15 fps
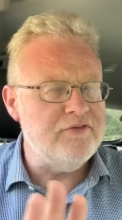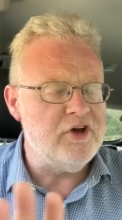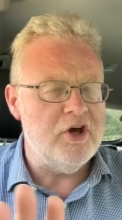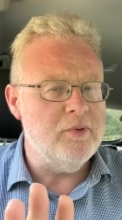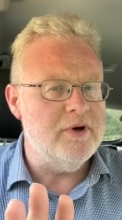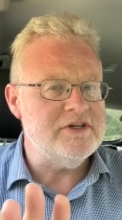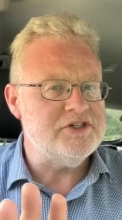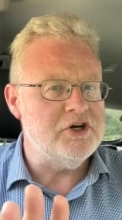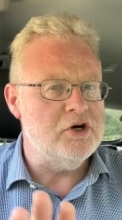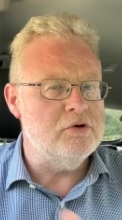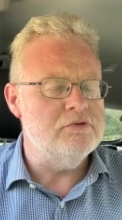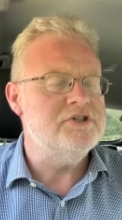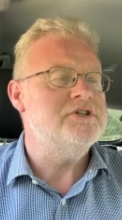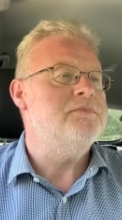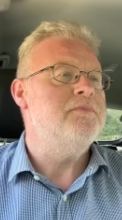
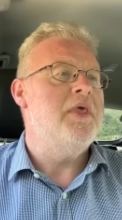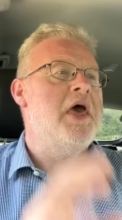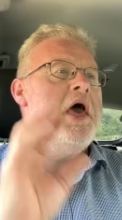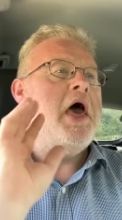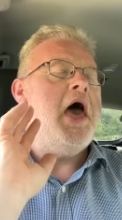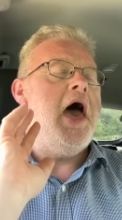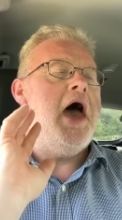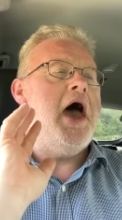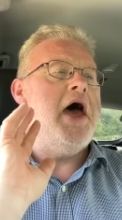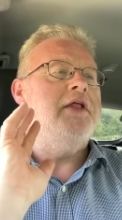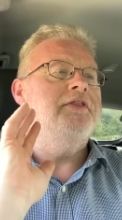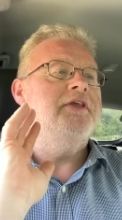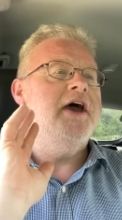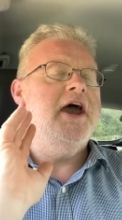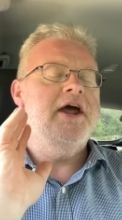QSOs,
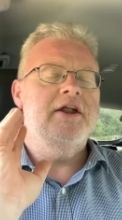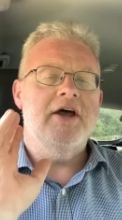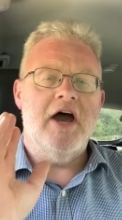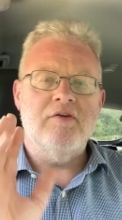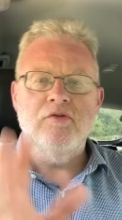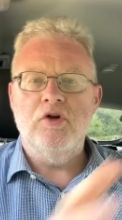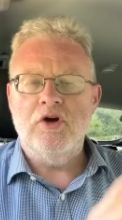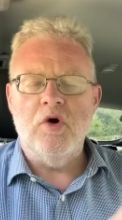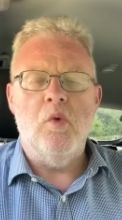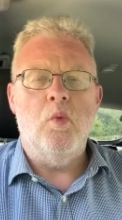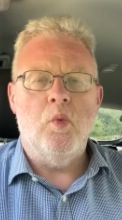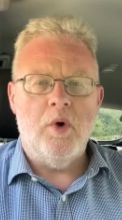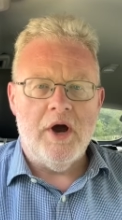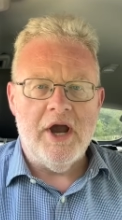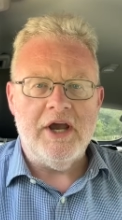and then have a look at
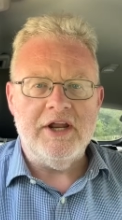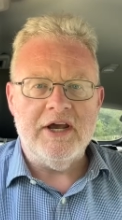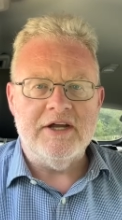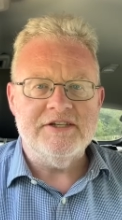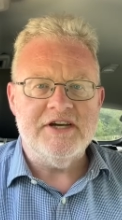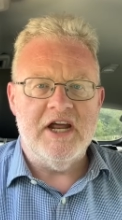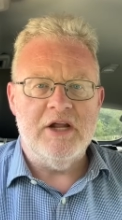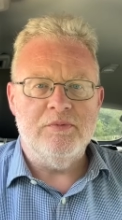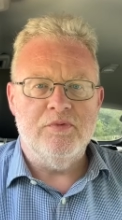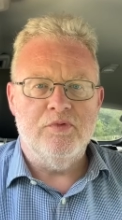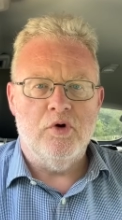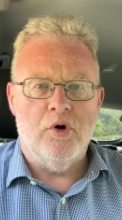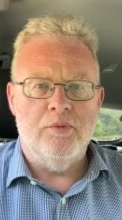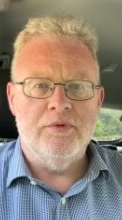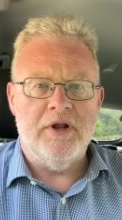why the antenna
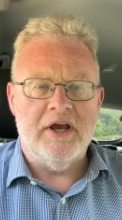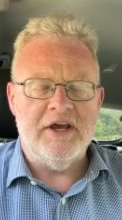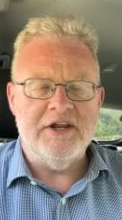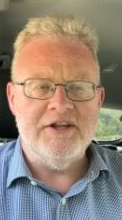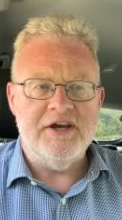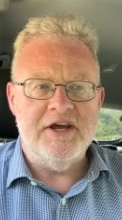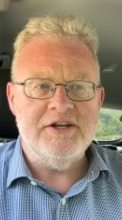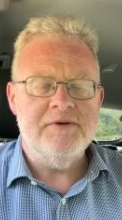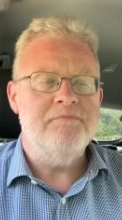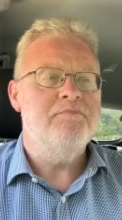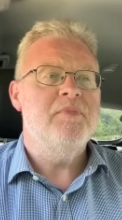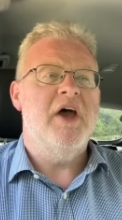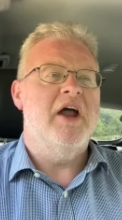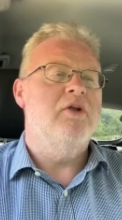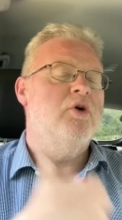performed like it did,
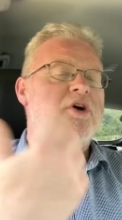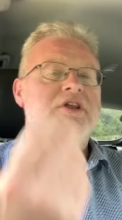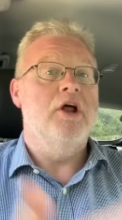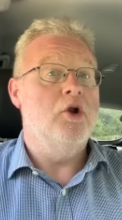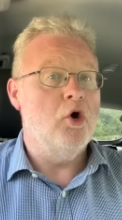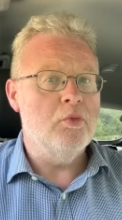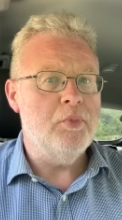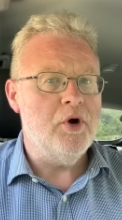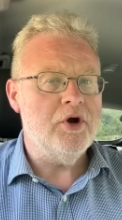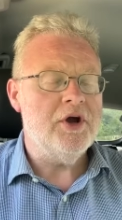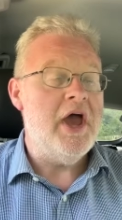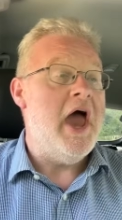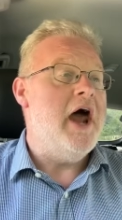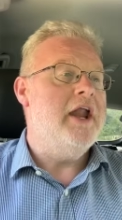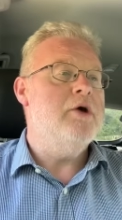and look at the logbook,
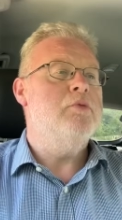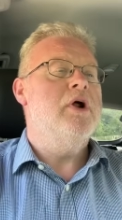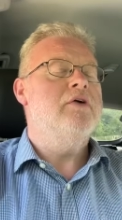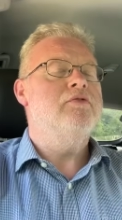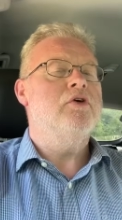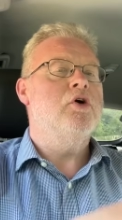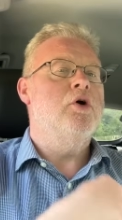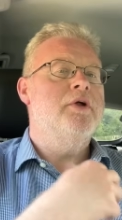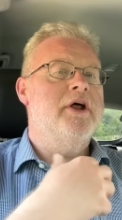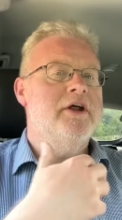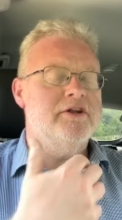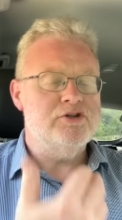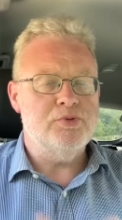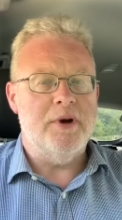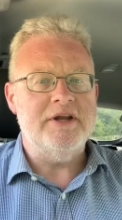and then we'll have a go then
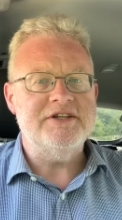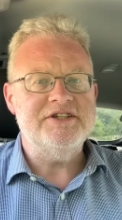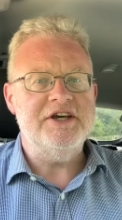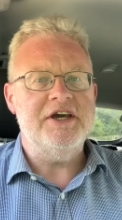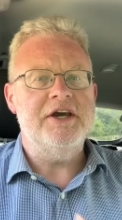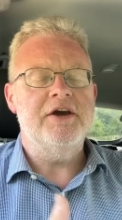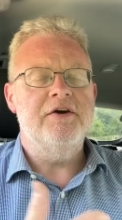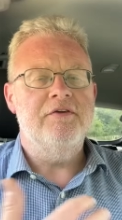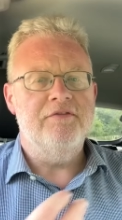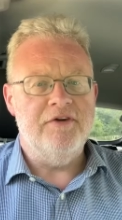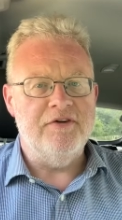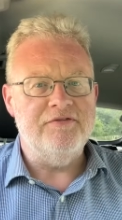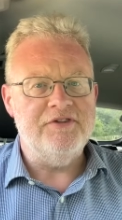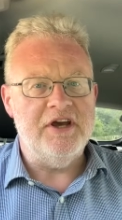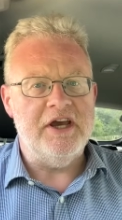at 20,
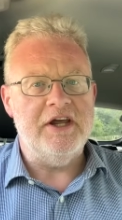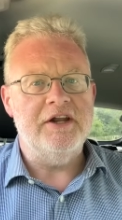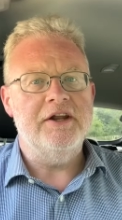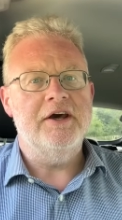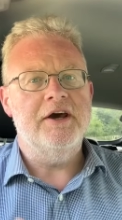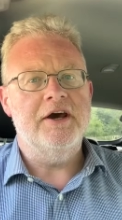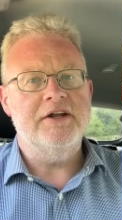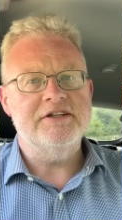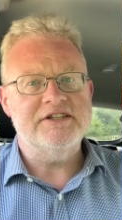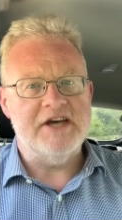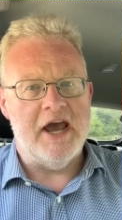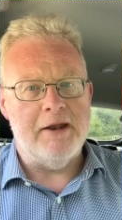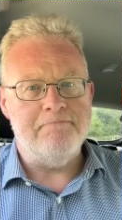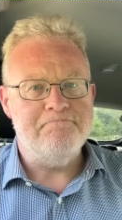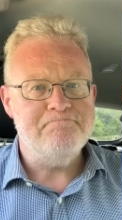15, and
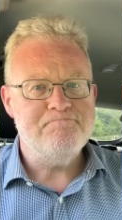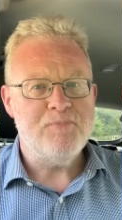10.